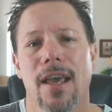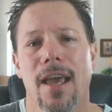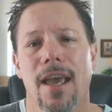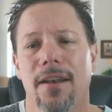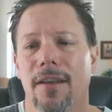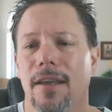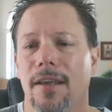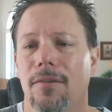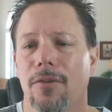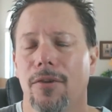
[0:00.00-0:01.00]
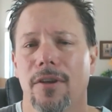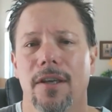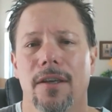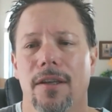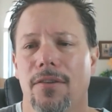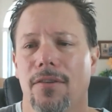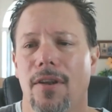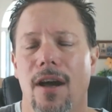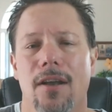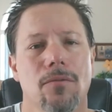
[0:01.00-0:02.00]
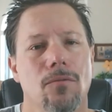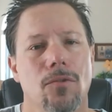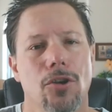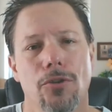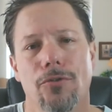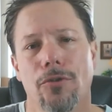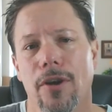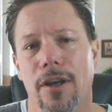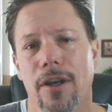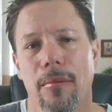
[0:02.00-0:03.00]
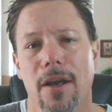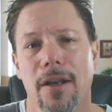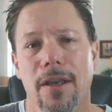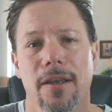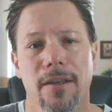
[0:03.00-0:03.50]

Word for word: and it, it really, it's not good for anybody.